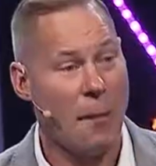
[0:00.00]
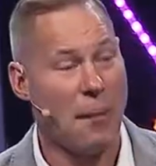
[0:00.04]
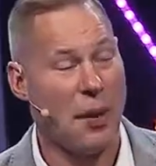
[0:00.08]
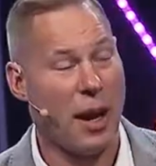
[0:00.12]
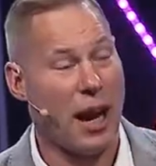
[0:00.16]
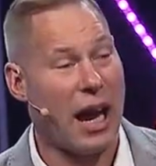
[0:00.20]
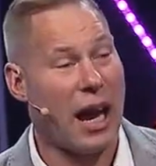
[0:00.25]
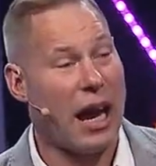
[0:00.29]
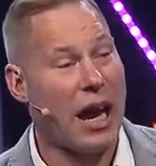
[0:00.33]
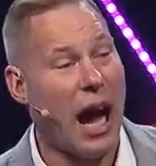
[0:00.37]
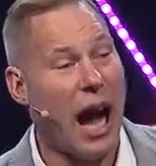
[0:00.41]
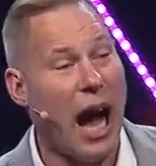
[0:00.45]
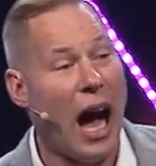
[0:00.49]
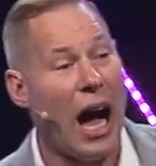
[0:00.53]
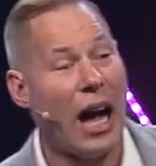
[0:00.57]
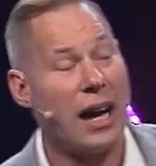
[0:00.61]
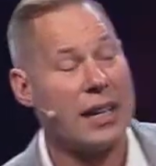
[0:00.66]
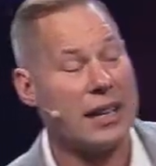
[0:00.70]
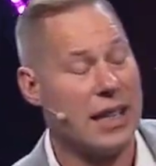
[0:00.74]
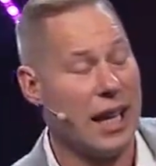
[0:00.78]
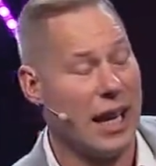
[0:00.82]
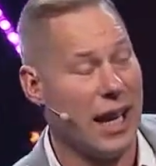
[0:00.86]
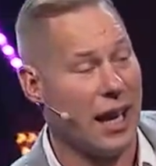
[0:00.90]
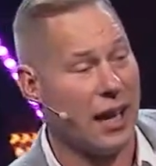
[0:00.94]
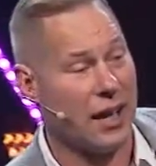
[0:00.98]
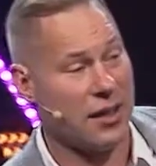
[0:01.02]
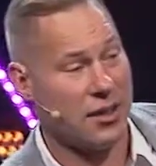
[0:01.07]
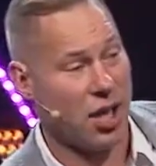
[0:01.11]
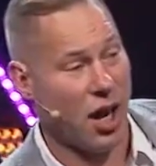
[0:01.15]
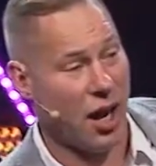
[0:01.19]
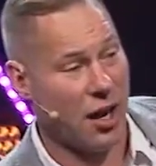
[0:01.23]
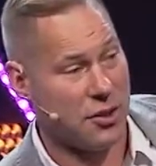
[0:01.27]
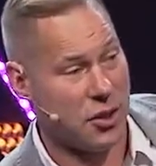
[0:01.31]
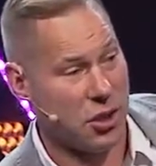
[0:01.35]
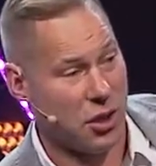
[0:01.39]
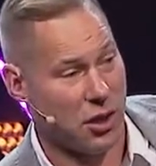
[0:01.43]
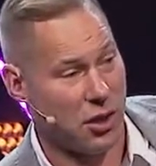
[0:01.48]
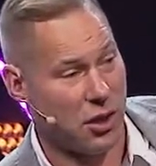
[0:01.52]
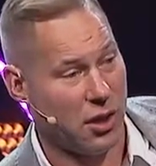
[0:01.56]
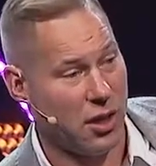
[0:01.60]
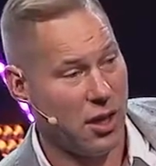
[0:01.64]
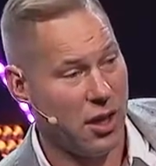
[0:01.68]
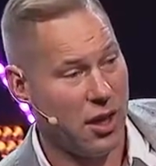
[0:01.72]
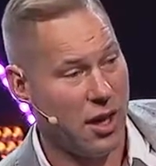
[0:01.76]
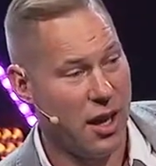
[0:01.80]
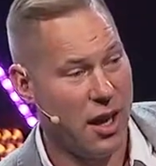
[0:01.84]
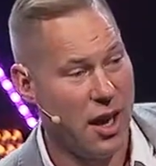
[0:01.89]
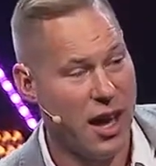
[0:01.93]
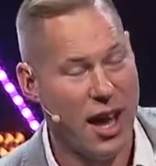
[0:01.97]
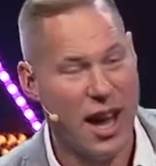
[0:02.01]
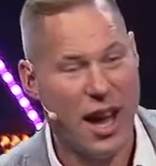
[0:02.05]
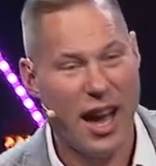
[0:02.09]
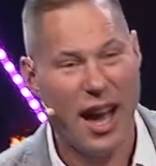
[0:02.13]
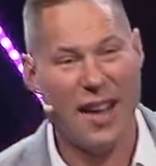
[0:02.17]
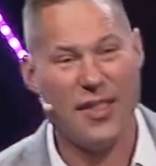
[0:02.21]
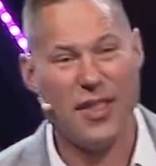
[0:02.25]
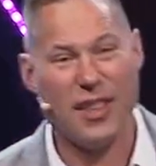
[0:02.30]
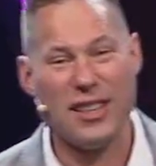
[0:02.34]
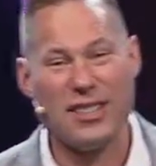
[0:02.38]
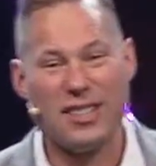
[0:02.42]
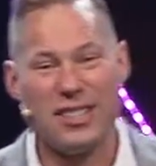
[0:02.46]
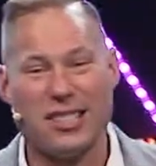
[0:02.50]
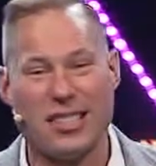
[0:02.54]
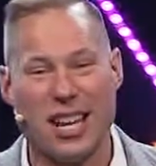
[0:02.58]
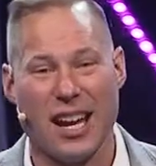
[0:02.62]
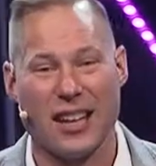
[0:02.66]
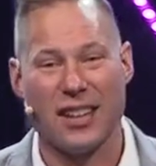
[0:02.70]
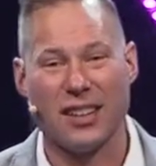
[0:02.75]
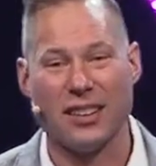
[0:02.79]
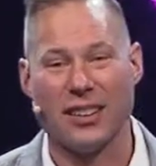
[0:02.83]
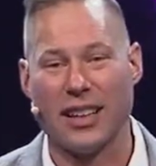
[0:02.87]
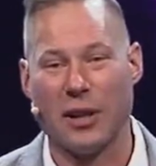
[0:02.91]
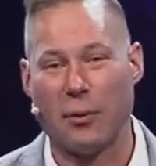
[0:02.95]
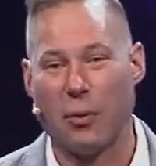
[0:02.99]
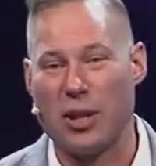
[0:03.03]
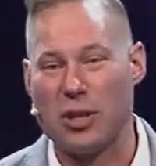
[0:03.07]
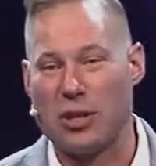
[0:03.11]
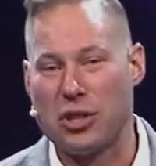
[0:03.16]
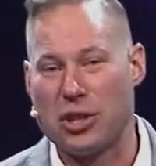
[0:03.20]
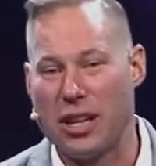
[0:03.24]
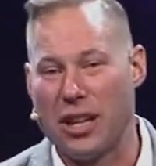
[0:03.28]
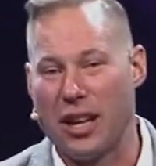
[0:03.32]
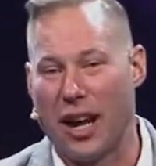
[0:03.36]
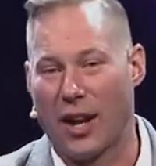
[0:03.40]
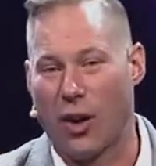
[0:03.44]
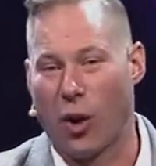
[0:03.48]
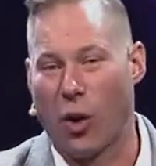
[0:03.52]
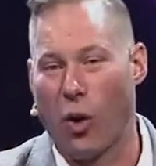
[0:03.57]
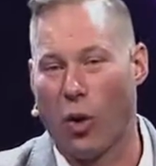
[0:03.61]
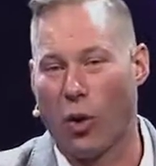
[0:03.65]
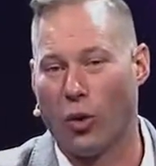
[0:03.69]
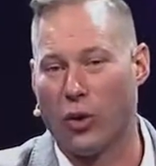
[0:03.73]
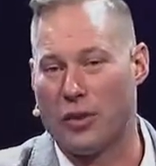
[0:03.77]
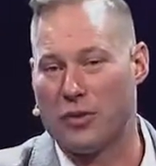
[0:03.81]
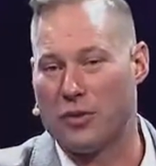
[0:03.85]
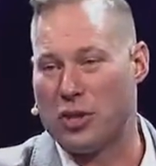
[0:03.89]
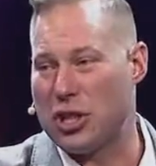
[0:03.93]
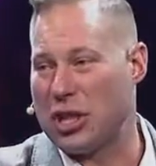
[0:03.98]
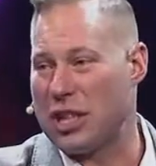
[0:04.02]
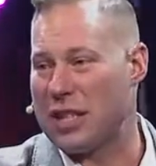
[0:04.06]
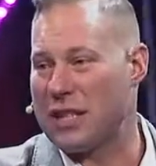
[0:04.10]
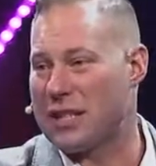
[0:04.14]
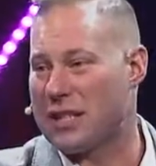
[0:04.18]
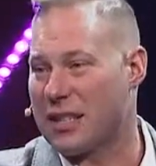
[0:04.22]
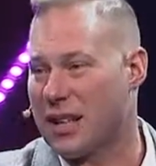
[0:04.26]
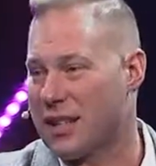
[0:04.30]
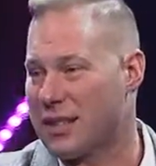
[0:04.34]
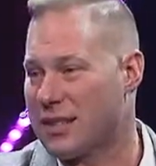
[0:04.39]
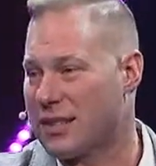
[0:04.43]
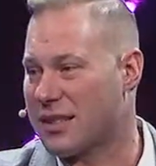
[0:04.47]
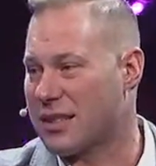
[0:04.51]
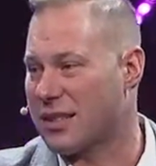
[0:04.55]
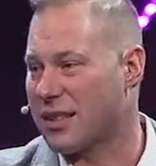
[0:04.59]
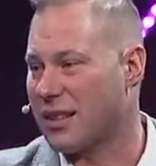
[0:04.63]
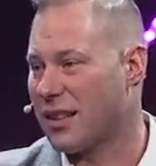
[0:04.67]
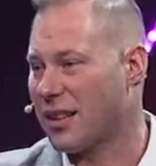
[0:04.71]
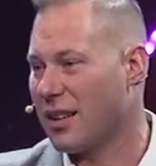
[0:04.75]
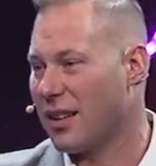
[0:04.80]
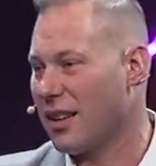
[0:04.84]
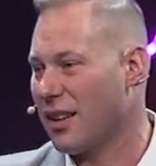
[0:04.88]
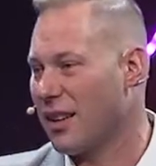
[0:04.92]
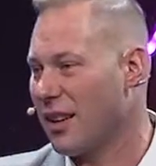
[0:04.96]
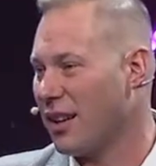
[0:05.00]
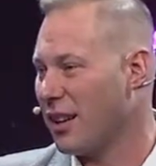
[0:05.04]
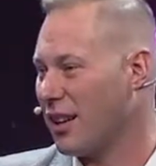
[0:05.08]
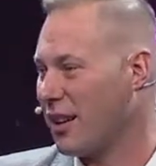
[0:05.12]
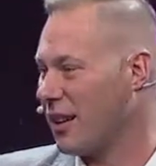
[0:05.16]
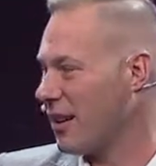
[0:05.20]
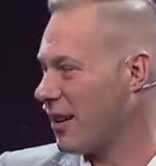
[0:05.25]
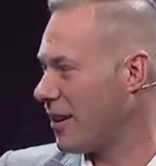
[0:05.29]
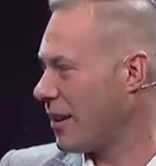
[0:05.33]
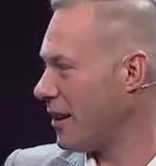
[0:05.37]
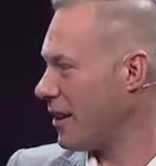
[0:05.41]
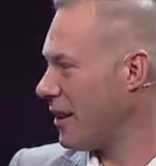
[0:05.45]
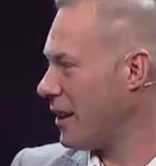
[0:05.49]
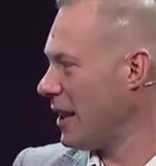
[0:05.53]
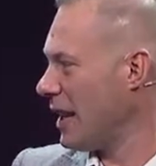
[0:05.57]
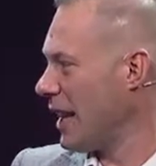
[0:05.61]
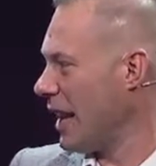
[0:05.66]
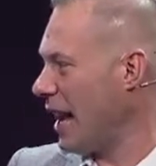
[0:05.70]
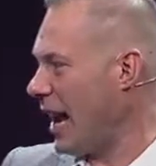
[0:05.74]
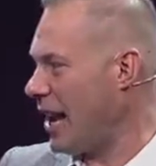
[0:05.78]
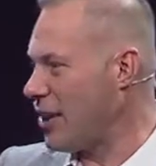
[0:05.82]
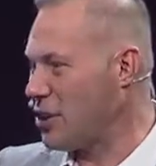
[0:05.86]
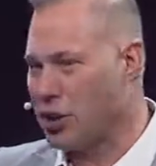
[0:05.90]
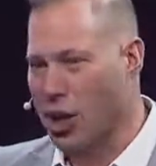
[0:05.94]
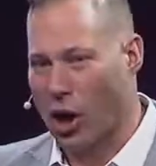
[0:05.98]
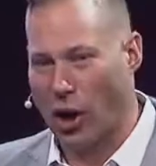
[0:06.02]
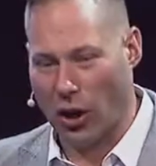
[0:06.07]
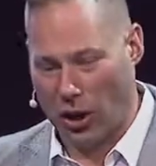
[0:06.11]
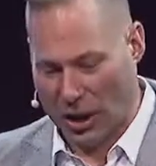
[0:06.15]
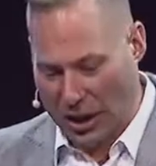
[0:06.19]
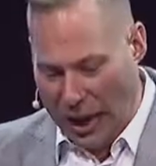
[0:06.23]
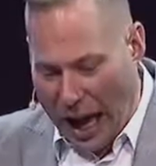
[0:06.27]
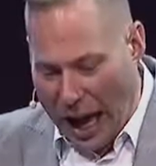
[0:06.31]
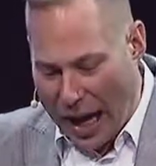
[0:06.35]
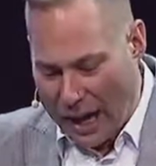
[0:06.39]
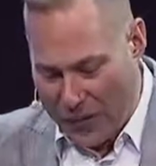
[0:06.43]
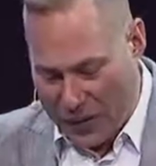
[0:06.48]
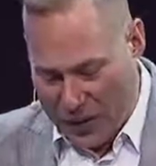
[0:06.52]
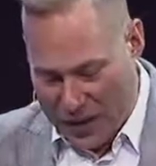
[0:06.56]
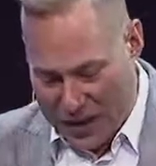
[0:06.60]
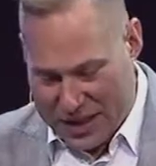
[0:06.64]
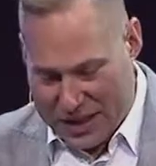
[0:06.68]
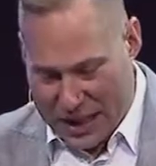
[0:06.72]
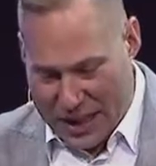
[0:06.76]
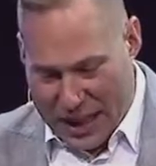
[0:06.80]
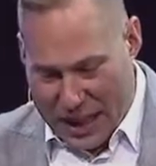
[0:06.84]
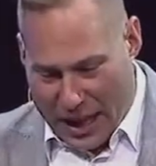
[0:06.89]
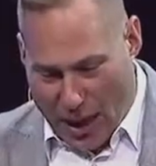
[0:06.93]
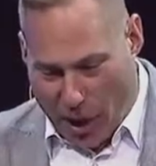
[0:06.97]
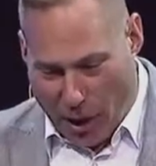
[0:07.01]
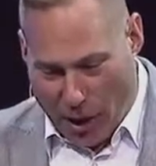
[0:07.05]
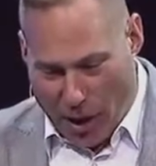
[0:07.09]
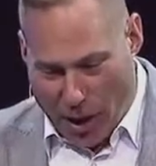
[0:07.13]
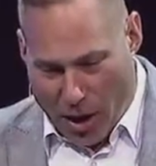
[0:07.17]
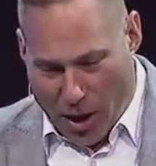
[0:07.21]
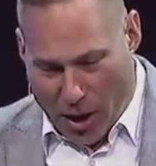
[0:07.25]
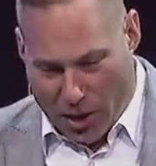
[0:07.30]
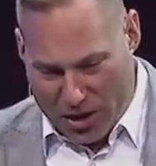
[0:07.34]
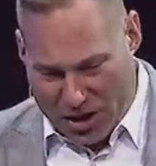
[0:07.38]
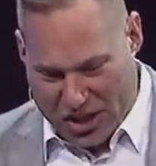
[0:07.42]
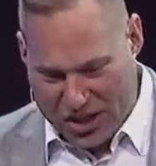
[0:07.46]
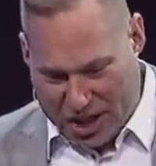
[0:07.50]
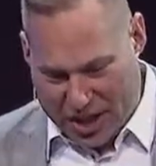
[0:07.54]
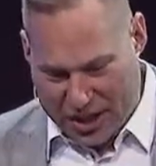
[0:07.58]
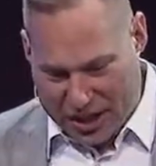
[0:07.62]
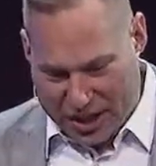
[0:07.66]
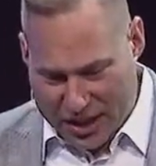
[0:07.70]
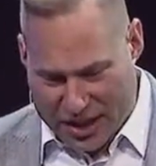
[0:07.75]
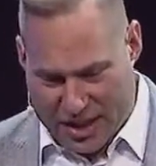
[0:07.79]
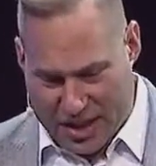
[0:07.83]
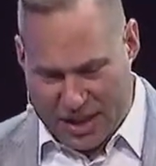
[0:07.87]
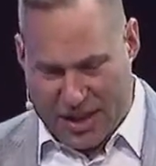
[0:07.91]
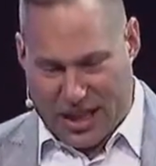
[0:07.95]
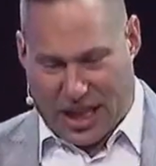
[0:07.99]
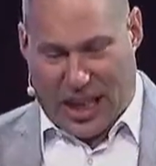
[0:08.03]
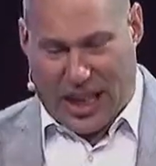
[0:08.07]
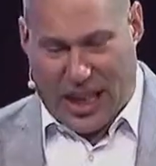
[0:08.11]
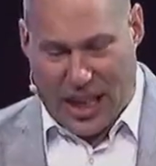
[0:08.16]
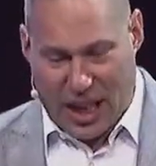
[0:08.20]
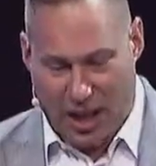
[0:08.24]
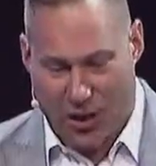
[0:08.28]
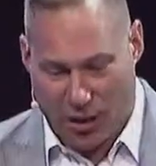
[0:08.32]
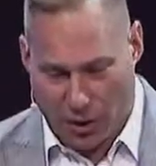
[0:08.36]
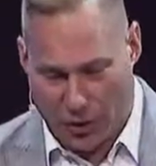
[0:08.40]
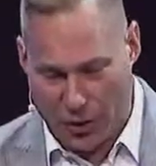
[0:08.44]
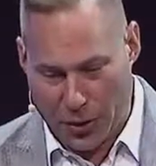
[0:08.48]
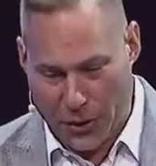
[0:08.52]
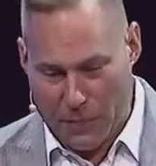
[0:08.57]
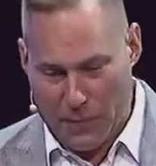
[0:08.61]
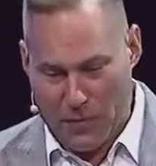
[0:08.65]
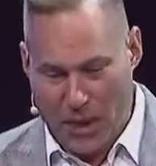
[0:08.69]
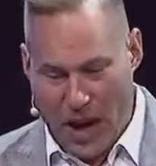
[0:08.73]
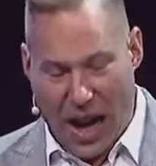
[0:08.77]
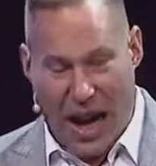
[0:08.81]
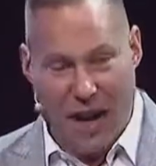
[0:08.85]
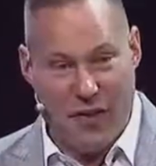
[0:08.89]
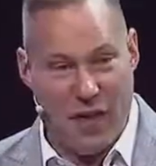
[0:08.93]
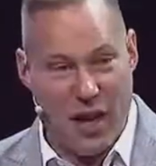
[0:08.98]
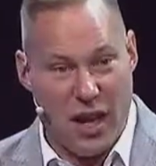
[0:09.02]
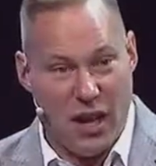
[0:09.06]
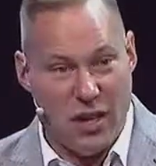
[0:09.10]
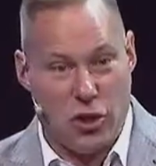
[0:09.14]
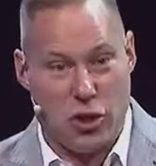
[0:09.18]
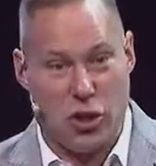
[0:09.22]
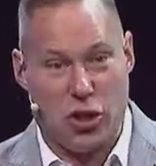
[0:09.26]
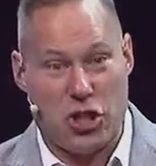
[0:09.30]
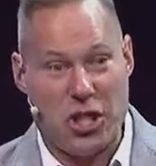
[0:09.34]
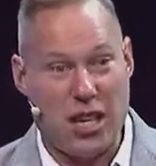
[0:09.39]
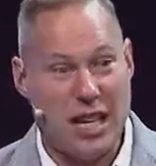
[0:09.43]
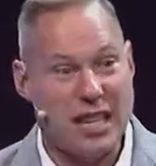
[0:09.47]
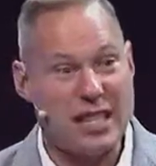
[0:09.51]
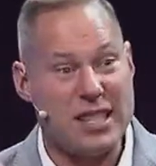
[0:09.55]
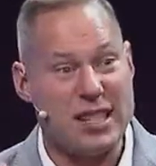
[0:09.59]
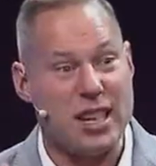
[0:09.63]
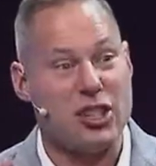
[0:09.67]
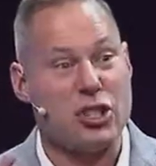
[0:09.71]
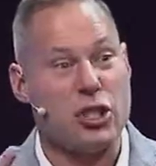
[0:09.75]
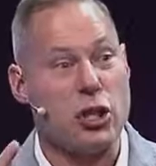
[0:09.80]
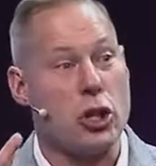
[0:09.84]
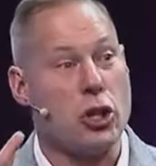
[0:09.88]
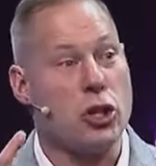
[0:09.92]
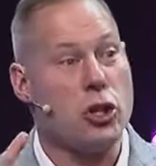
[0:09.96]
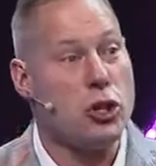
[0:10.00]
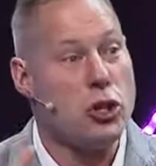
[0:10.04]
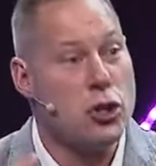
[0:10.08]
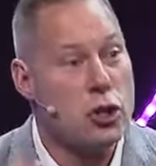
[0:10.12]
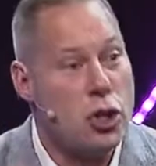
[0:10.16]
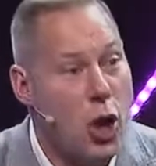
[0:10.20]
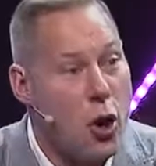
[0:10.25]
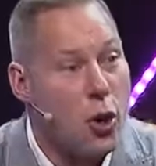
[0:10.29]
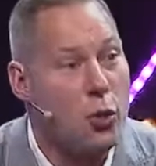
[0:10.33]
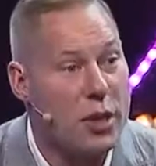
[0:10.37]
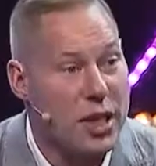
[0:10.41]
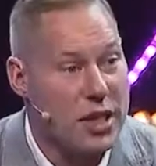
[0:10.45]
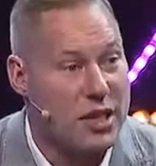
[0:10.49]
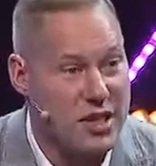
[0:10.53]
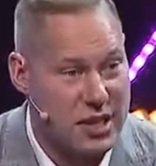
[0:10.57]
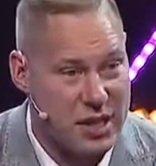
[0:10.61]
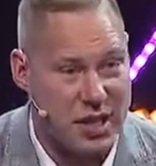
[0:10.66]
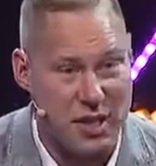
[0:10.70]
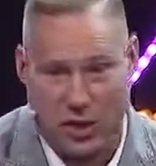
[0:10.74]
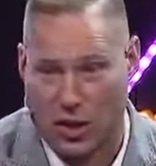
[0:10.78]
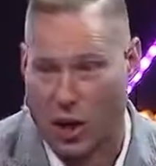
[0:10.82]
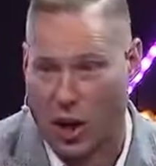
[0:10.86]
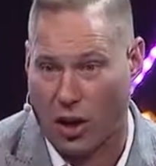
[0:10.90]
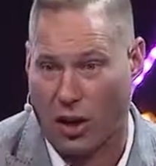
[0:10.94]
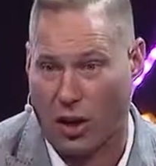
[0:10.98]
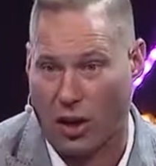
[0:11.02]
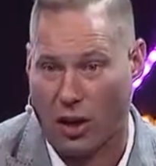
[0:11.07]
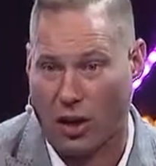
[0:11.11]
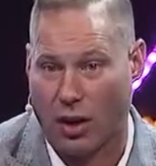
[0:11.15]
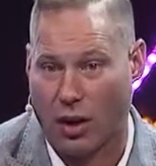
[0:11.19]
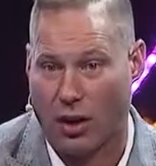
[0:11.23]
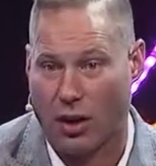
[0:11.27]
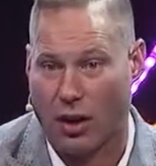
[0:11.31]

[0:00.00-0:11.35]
but God can't touch her. And then suddenly when she got a hold of Jesus and her life is, her sickness is healed, and then Jesus notices her.